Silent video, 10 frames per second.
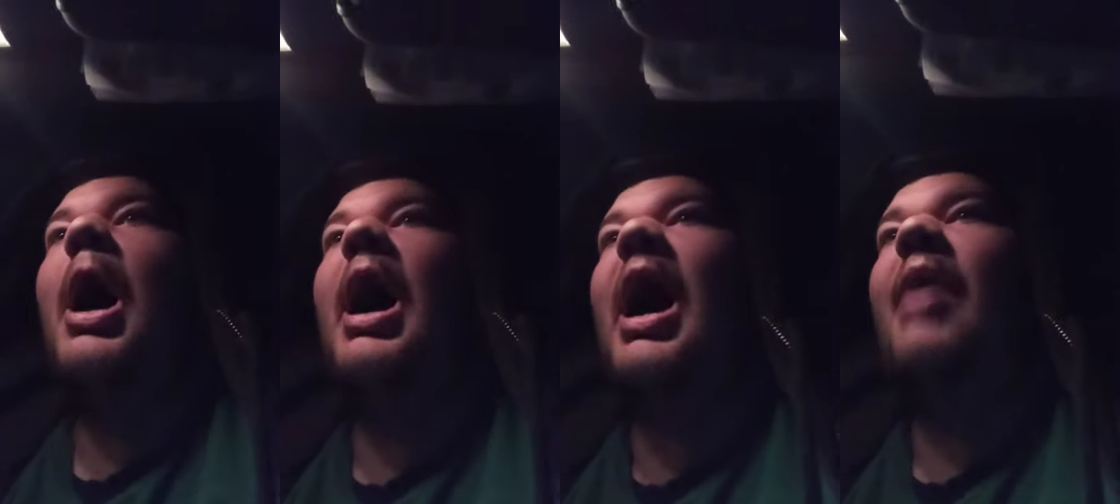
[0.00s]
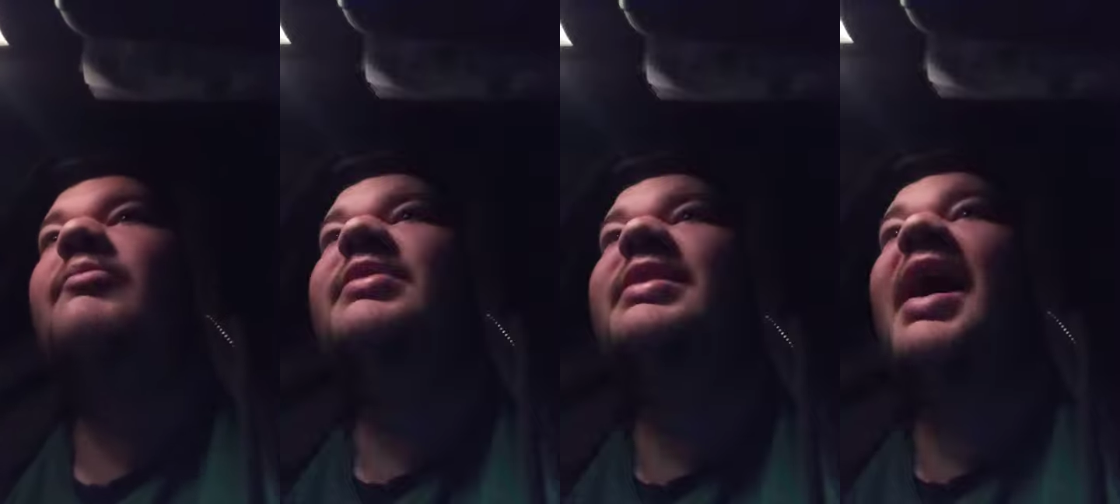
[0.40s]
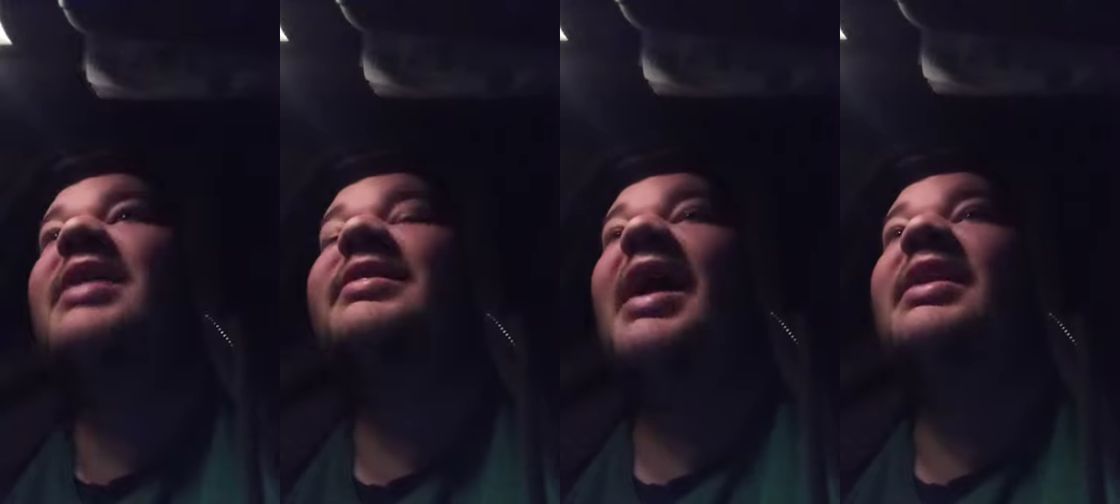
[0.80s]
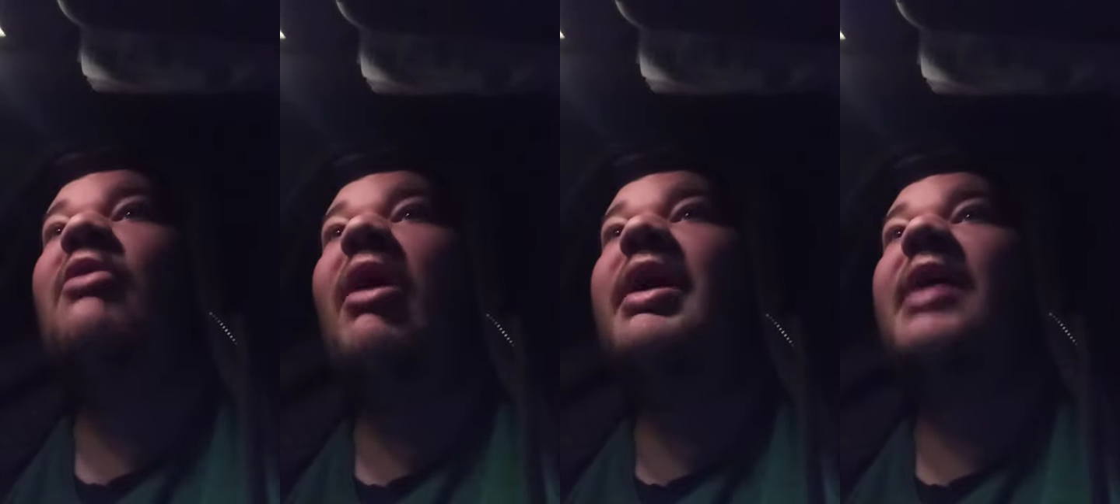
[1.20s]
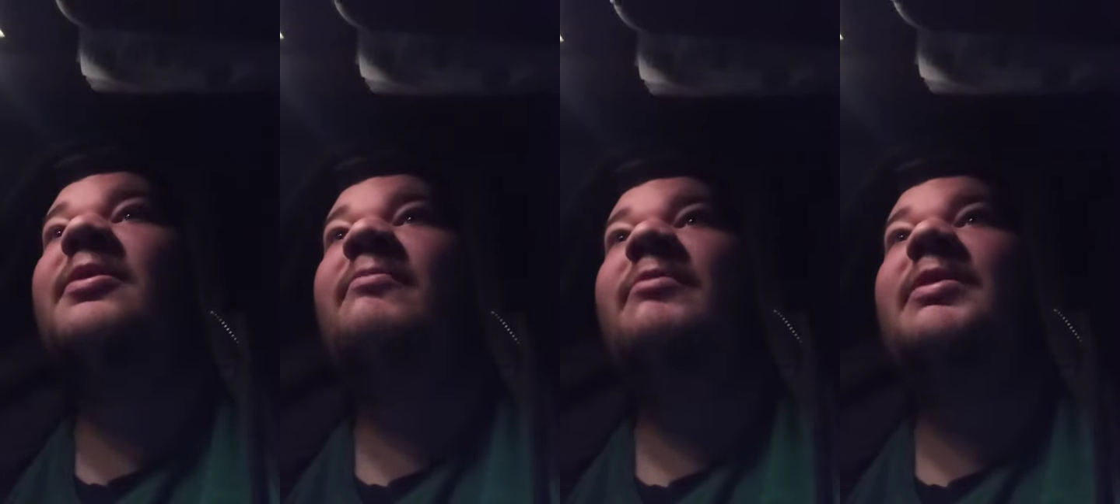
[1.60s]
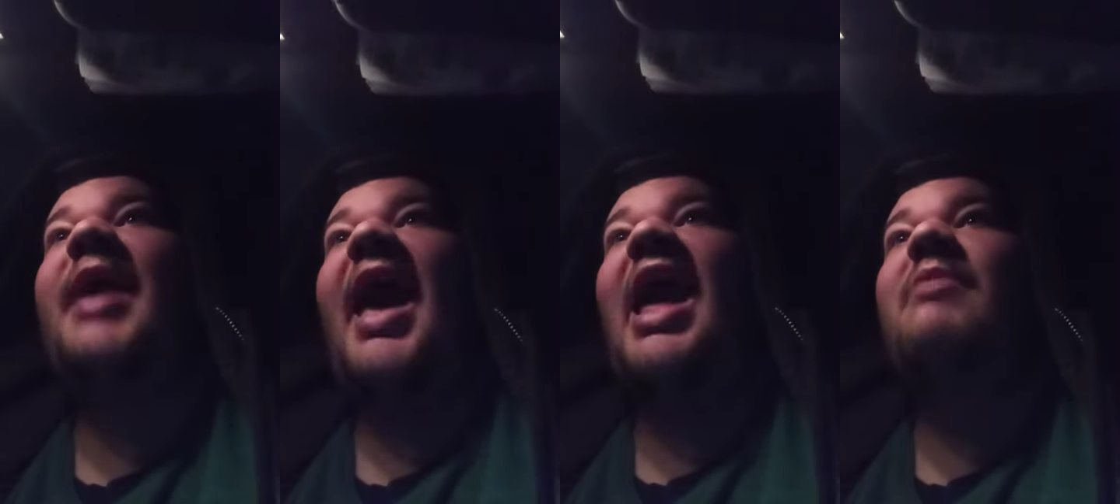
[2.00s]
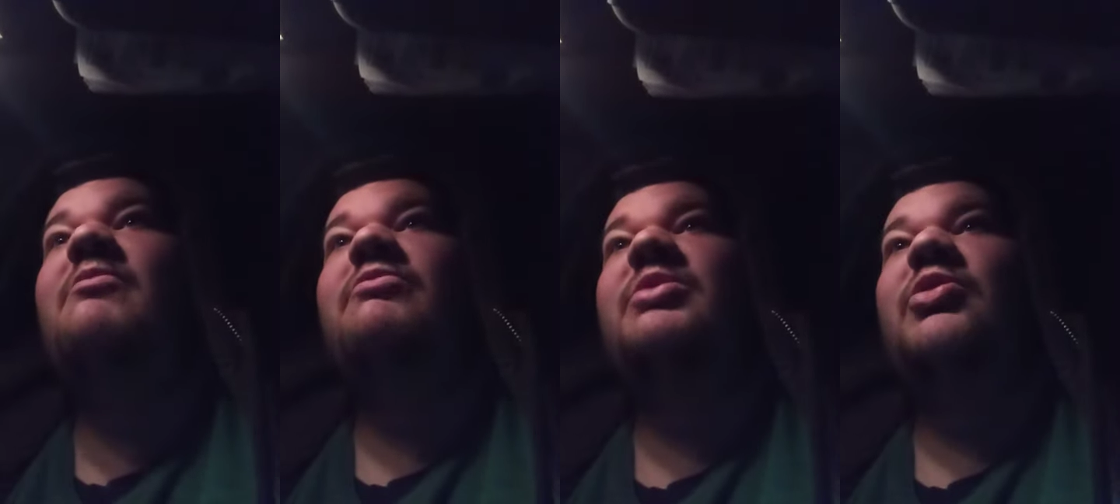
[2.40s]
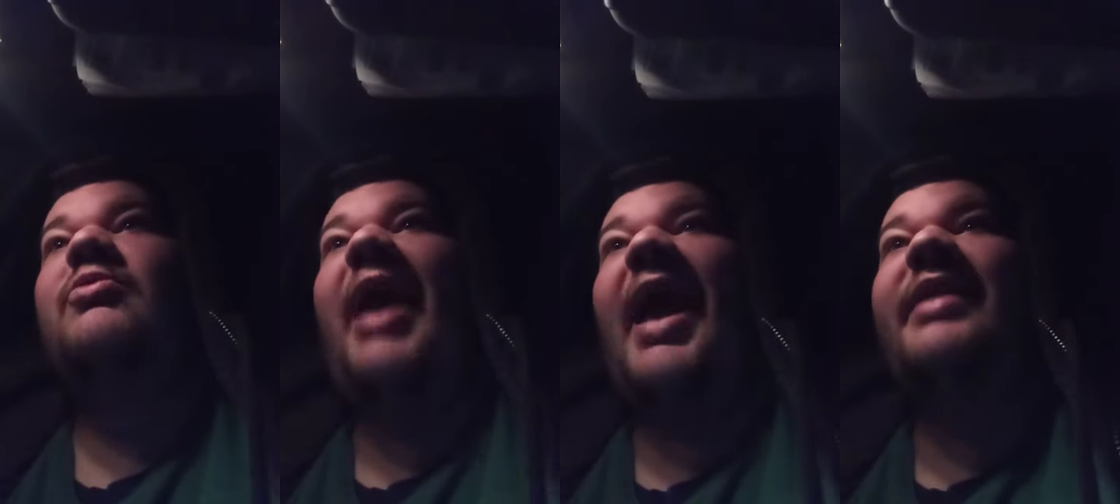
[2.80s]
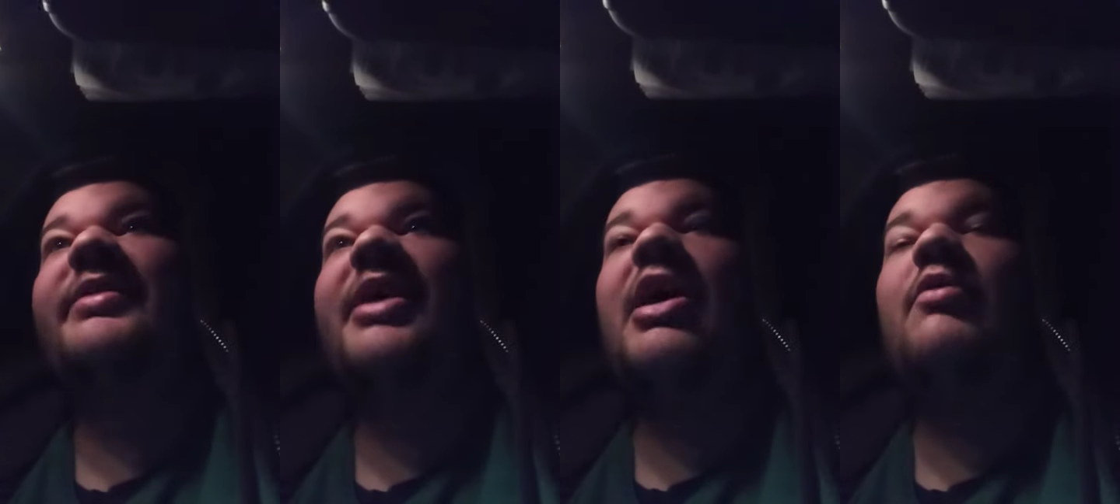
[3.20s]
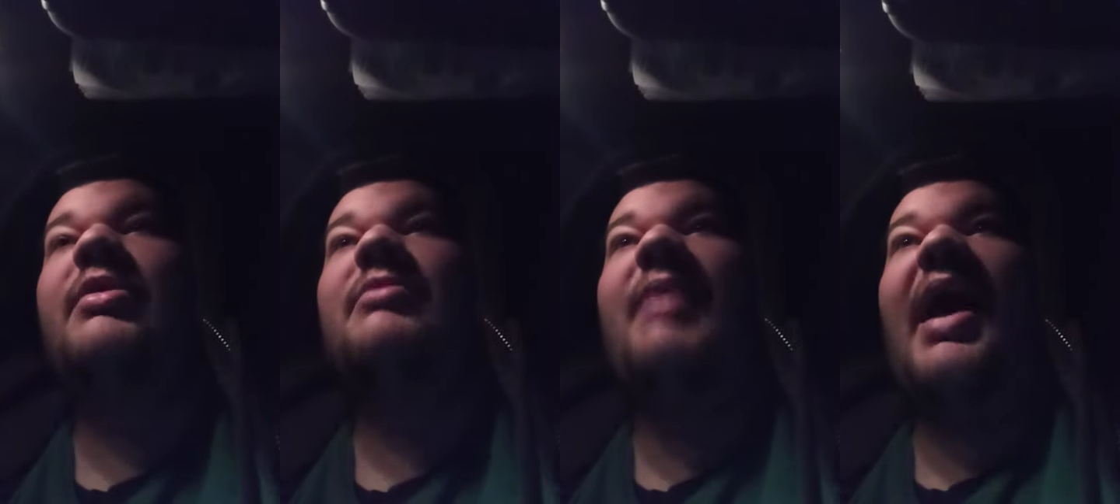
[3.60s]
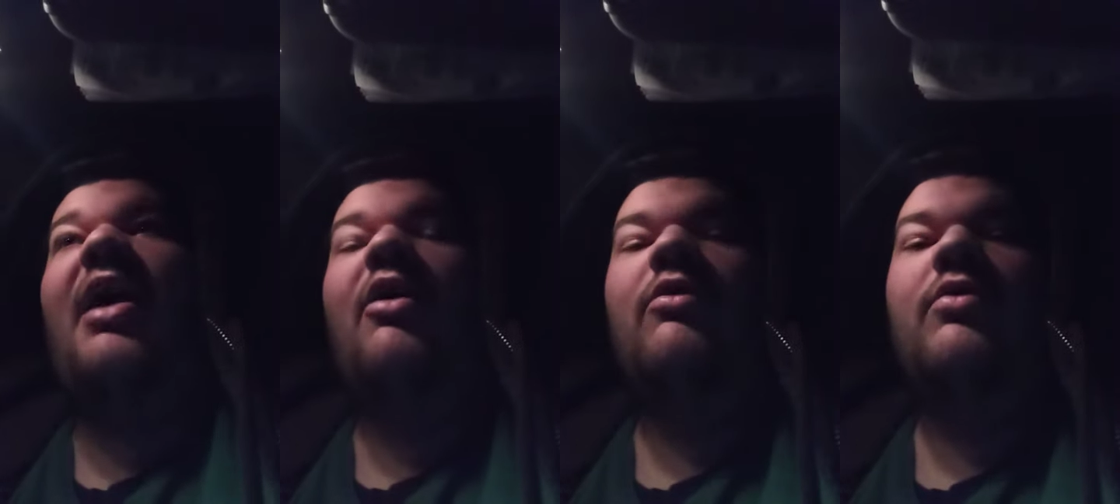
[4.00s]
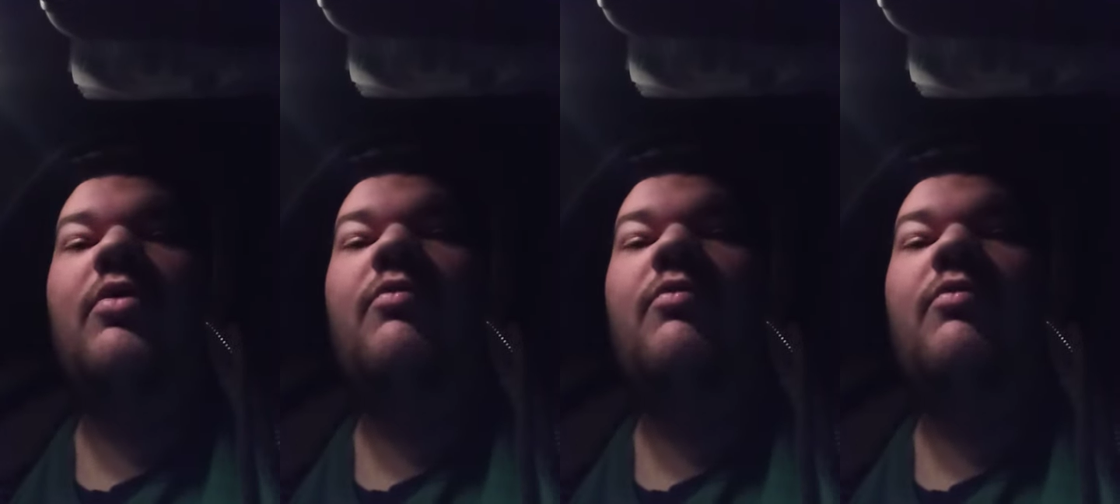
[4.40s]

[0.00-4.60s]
Um, yes, I know I got the game two days ago in the mail,